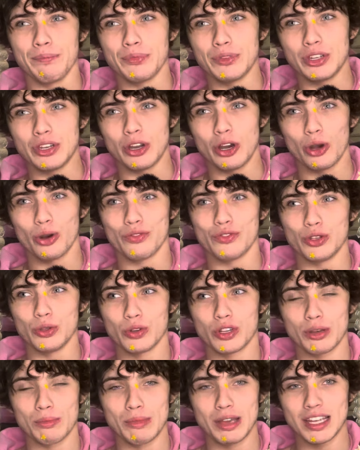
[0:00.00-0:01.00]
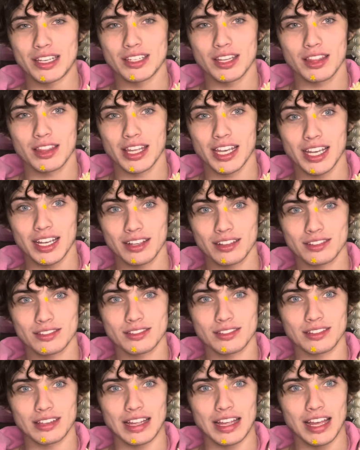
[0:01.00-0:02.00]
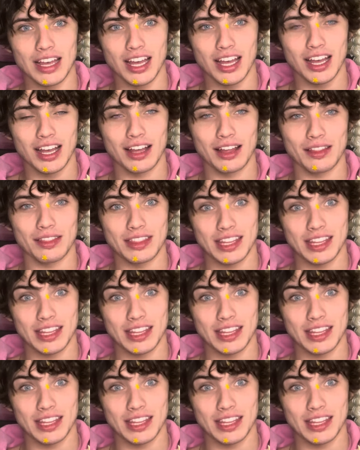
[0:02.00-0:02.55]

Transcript: you know if you commit to things uh,